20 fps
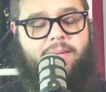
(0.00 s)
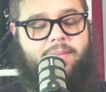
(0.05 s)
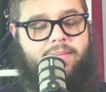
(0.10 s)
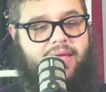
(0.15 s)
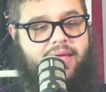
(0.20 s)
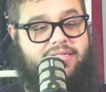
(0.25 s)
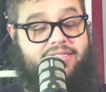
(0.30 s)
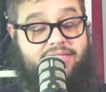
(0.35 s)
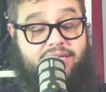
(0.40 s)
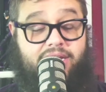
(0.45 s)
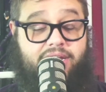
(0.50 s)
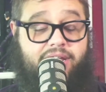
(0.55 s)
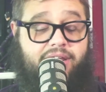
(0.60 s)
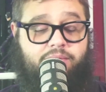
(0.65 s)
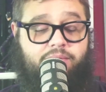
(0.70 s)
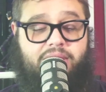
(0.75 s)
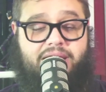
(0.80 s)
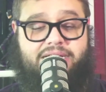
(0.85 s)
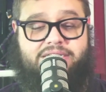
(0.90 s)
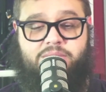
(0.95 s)
It's,
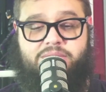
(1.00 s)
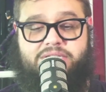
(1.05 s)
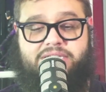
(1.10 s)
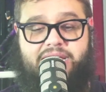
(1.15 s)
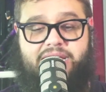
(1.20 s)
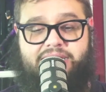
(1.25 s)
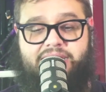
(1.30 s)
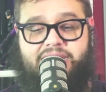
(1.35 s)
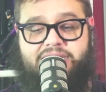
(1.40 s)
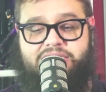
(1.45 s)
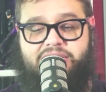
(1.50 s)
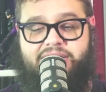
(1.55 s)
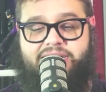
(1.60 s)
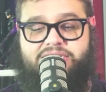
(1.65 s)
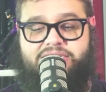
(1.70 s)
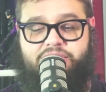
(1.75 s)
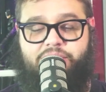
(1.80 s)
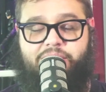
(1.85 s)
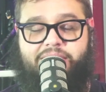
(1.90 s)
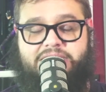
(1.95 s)
again, as we said yesterday,
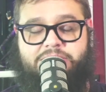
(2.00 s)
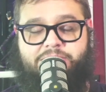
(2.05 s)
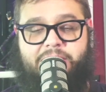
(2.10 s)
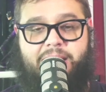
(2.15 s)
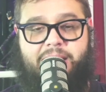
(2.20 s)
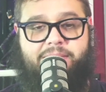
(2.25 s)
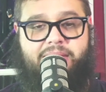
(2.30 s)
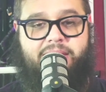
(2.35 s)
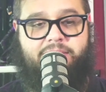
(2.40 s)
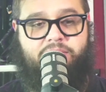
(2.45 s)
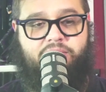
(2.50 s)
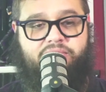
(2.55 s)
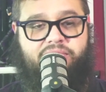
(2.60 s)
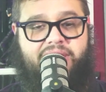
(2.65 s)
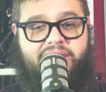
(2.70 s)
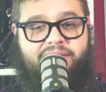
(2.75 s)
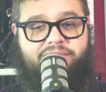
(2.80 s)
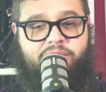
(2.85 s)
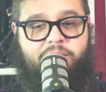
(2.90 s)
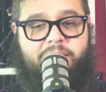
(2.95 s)
it's the greatest Batman
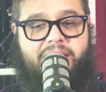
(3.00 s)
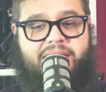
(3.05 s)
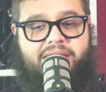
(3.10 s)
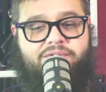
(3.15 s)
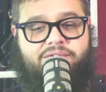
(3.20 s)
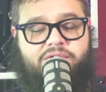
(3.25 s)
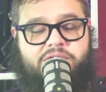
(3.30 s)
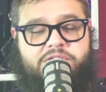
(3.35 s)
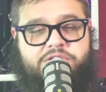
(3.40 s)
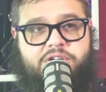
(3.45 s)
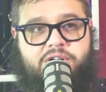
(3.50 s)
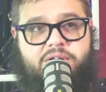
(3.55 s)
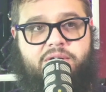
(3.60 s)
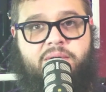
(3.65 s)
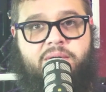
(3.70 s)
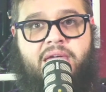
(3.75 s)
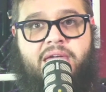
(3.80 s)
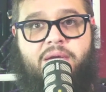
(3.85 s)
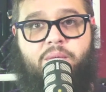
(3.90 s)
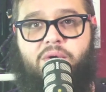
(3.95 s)
movie ever made, for
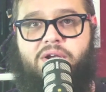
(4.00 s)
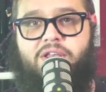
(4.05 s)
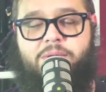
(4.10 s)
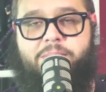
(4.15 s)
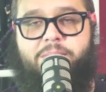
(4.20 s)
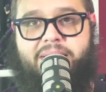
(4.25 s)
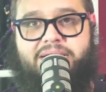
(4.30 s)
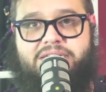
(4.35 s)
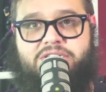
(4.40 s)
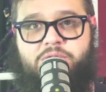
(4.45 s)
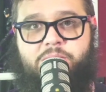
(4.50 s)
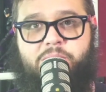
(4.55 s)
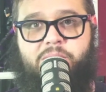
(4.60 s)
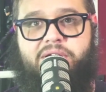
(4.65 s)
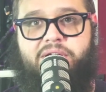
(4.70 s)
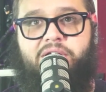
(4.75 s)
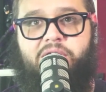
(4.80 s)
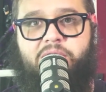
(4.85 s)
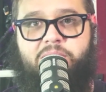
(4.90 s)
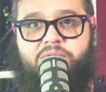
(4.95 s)
sure. One of the best
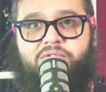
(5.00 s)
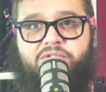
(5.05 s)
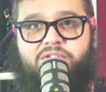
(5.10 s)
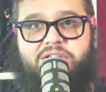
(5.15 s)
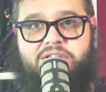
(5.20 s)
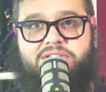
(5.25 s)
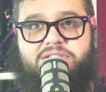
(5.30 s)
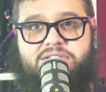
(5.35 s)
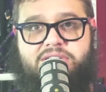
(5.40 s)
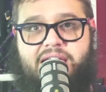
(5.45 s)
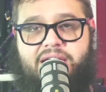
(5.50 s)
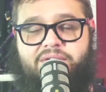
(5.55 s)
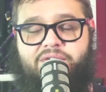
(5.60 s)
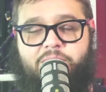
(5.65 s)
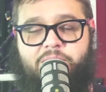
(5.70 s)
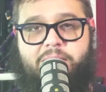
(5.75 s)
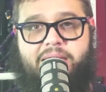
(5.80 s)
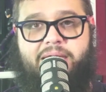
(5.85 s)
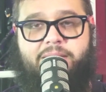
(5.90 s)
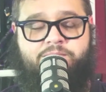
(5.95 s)
superhero movies
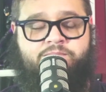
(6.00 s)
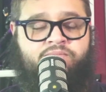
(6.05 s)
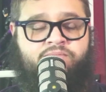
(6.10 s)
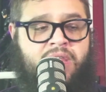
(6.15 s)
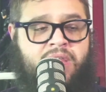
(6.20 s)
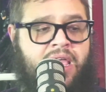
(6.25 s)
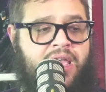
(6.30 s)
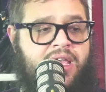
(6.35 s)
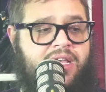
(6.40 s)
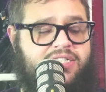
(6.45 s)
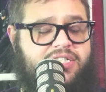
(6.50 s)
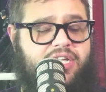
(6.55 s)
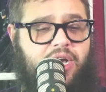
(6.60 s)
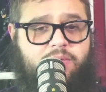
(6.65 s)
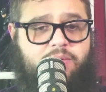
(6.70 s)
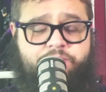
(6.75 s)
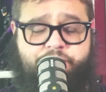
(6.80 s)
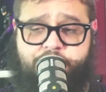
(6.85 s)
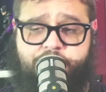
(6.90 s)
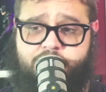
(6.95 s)
ever made.
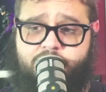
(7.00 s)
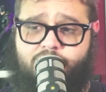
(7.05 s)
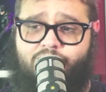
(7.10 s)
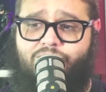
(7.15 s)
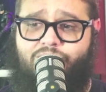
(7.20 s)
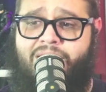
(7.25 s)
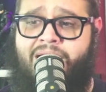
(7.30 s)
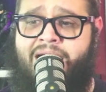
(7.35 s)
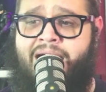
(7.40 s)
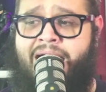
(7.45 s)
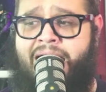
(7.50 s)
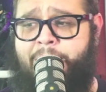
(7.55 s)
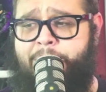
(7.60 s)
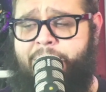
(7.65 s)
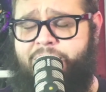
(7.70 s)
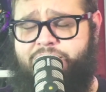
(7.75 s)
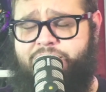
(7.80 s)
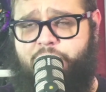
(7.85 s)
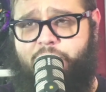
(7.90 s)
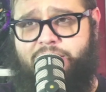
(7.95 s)
So I
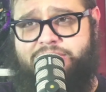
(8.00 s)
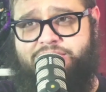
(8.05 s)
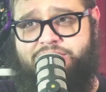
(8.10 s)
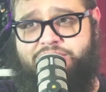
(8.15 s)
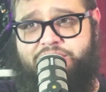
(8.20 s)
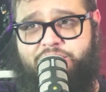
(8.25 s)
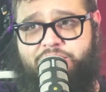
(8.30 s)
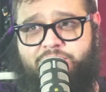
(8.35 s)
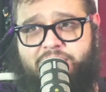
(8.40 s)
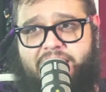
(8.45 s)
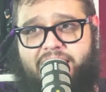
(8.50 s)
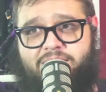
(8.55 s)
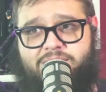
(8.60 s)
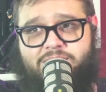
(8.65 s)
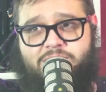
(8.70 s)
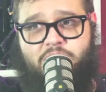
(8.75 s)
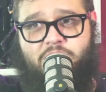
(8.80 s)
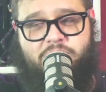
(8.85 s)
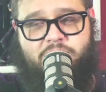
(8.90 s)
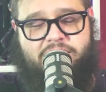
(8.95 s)
put the question to you
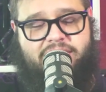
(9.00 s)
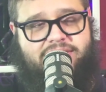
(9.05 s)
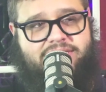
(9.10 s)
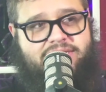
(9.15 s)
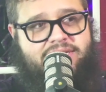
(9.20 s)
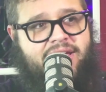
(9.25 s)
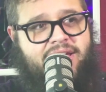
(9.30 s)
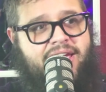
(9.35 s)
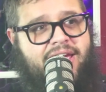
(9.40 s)
now, Lucas.